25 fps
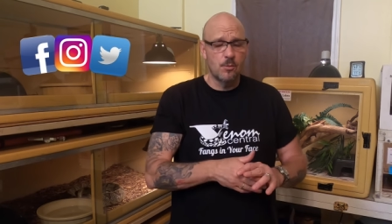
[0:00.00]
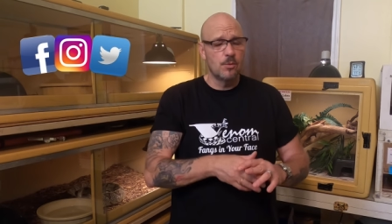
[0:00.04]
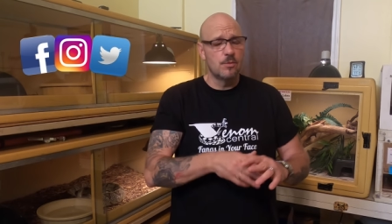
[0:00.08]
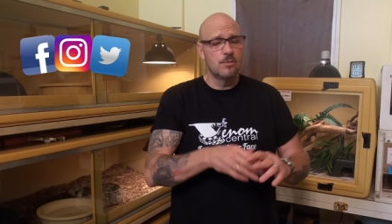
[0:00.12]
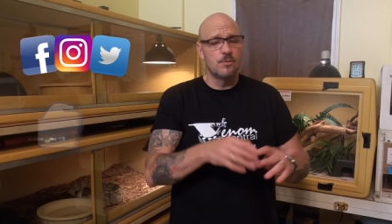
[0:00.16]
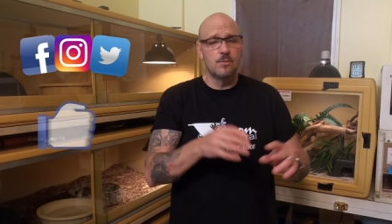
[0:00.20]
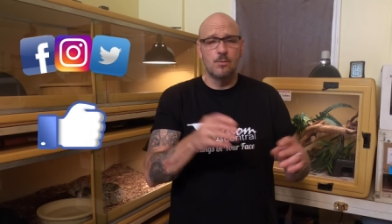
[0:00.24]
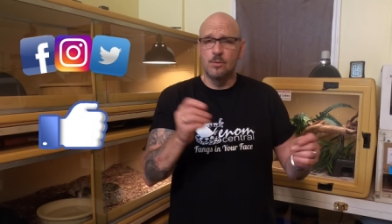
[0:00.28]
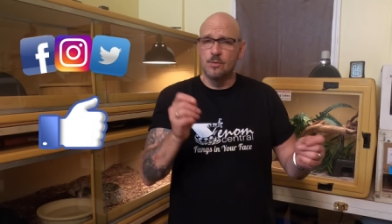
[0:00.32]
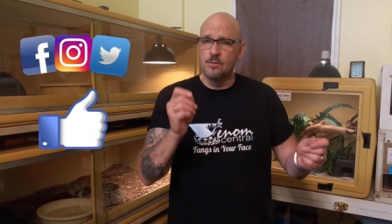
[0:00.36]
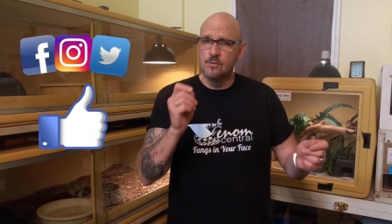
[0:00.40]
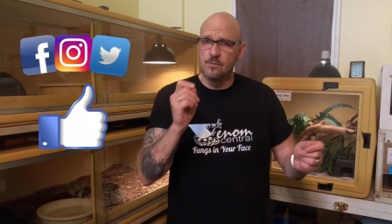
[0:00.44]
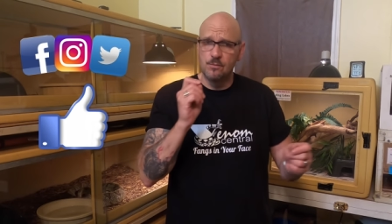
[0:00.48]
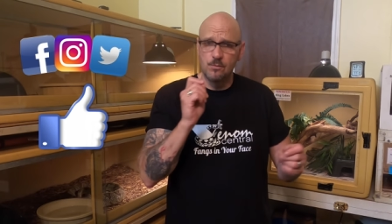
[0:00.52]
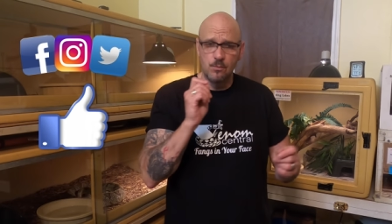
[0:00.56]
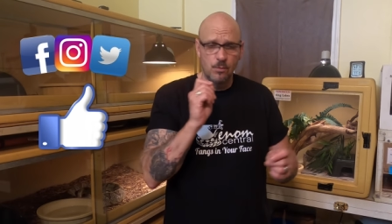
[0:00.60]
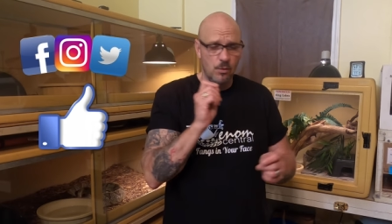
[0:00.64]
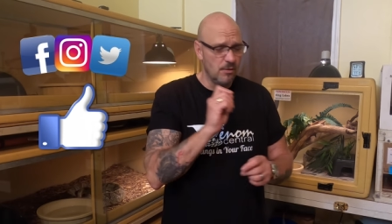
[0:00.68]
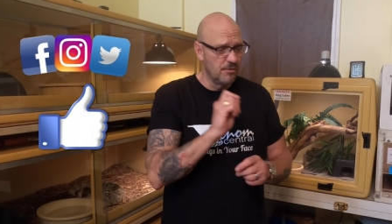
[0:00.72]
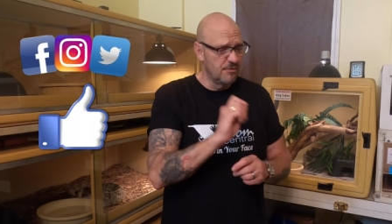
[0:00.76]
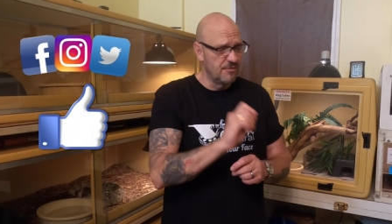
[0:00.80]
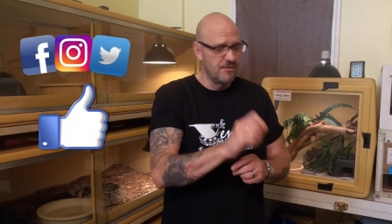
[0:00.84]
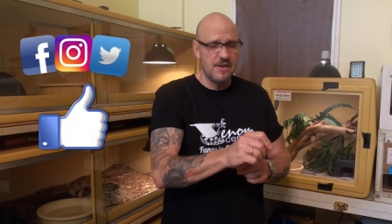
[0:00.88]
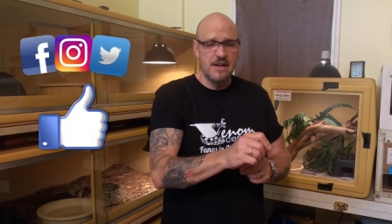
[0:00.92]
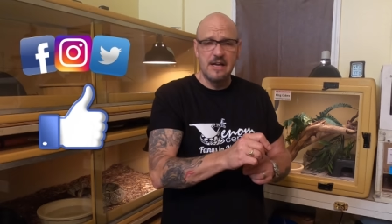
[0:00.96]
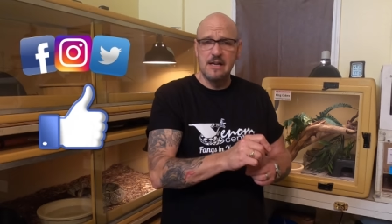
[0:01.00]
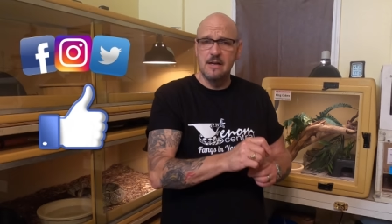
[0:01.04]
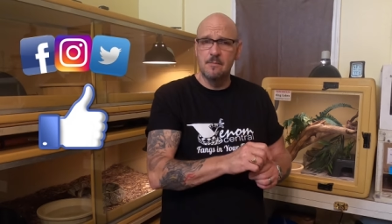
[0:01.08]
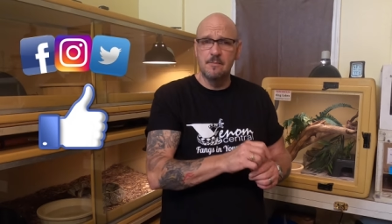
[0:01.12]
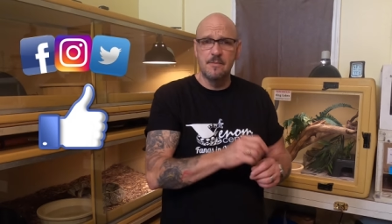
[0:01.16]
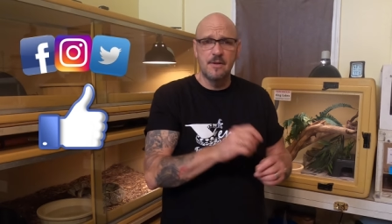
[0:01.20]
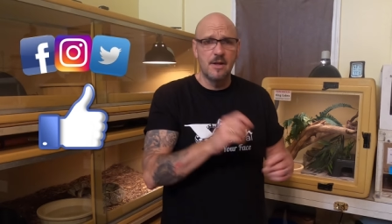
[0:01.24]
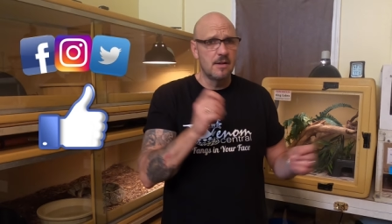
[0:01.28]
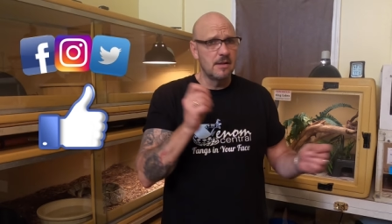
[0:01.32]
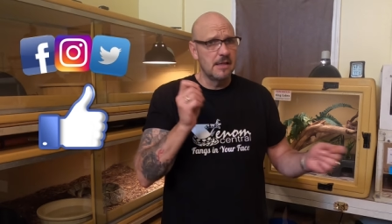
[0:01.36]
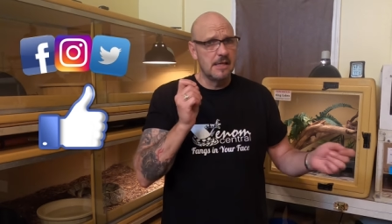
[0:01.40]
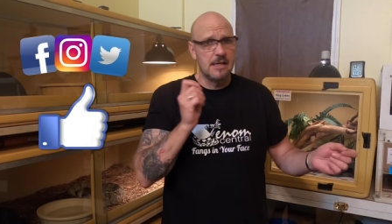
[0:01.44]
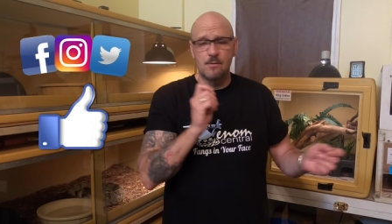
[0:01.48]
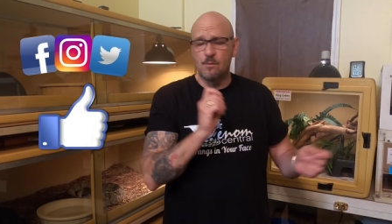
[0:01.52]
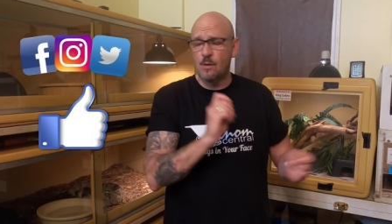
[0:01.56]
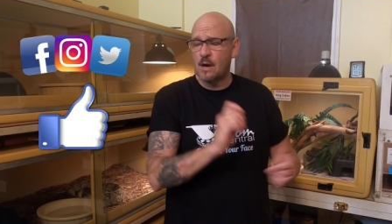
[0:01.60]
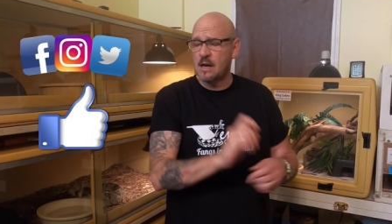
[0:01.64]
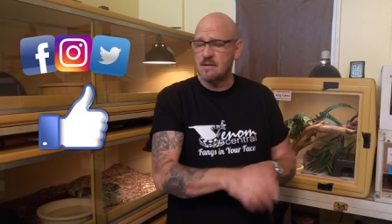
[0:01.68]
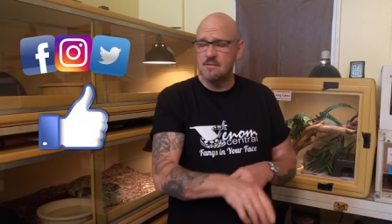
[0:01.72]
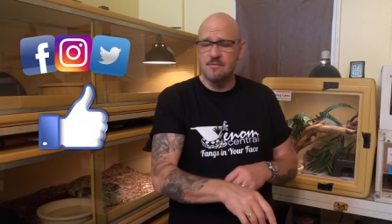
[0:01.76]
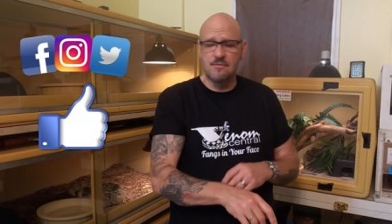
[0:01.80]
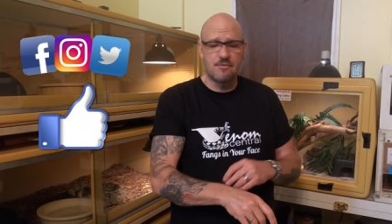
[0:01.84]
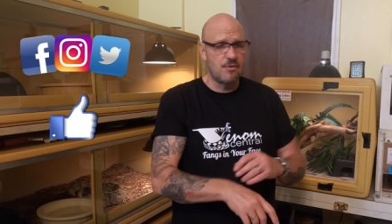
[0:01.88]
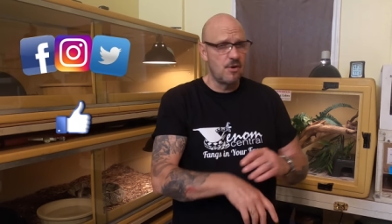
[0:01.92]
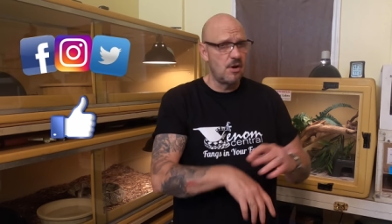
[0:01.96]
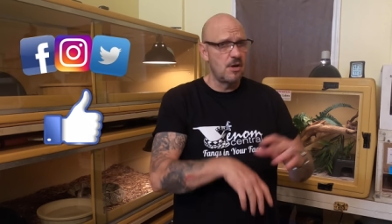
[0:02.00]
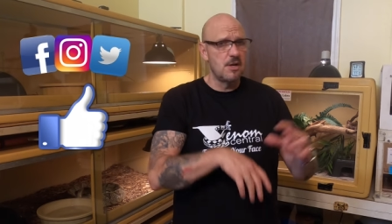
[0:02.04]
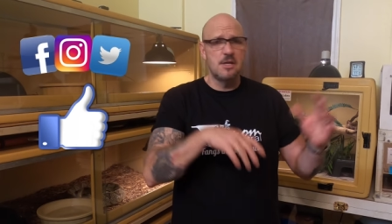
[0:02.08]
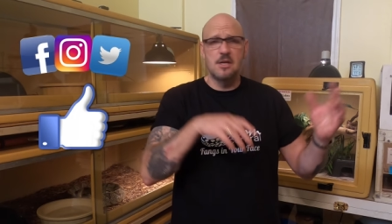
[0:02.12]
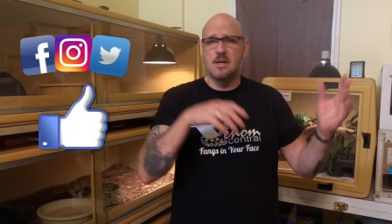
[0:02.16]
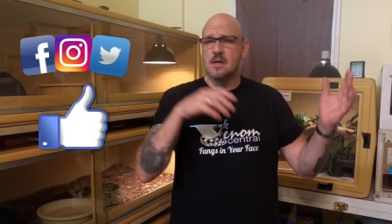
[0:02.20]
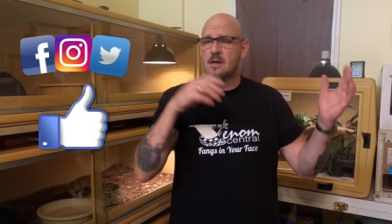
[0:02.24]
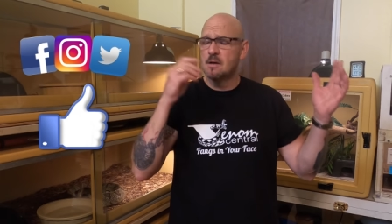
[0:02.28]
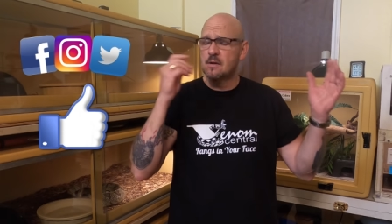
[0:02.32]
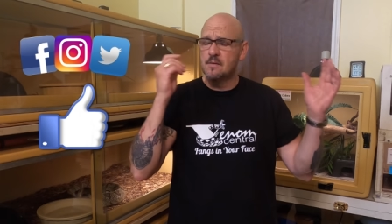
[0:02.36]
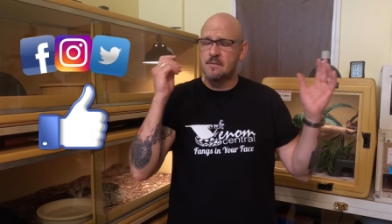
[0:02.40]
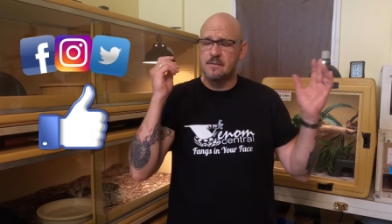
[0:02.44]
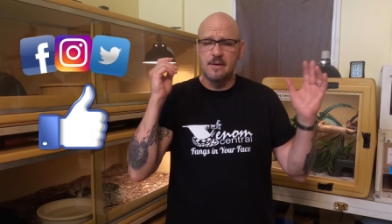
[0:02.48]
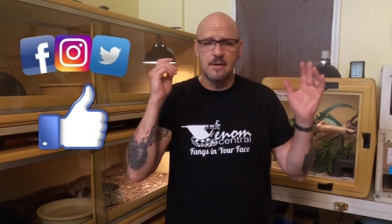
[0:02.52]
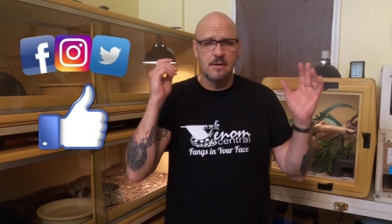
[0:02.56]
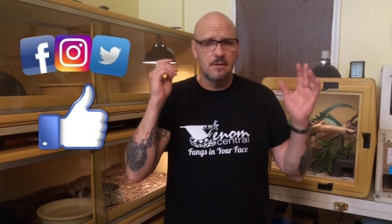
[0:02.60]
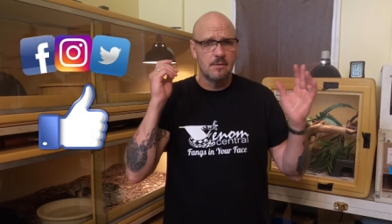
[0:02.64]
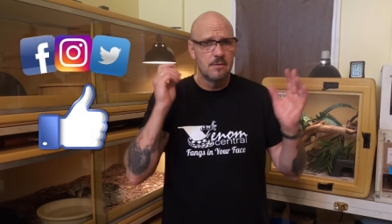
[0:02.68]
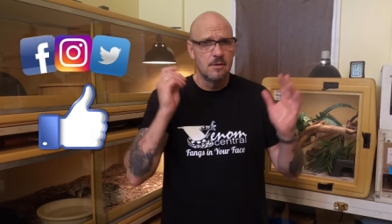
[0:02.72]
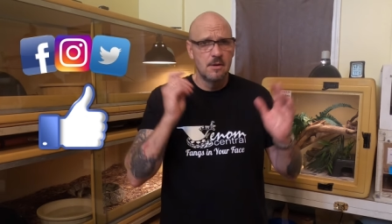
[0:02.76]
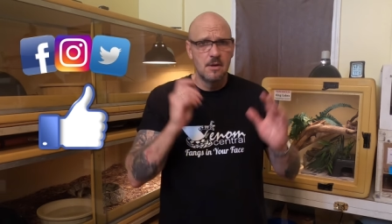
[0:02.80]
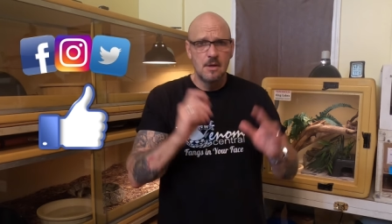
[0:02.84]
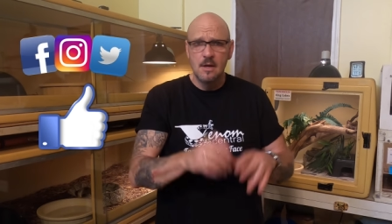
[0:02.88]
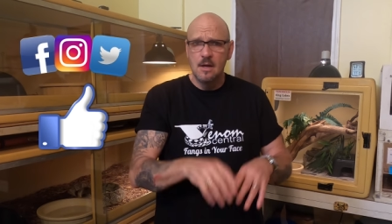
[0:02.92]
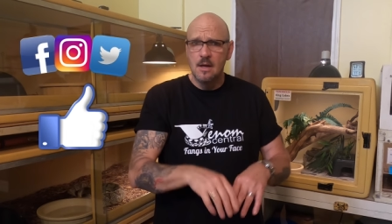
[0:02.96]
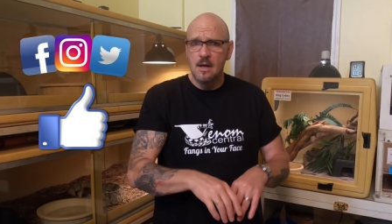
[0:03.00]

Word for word: We'll, we'll, we'll feed them. They'll eat right in front of you. They'll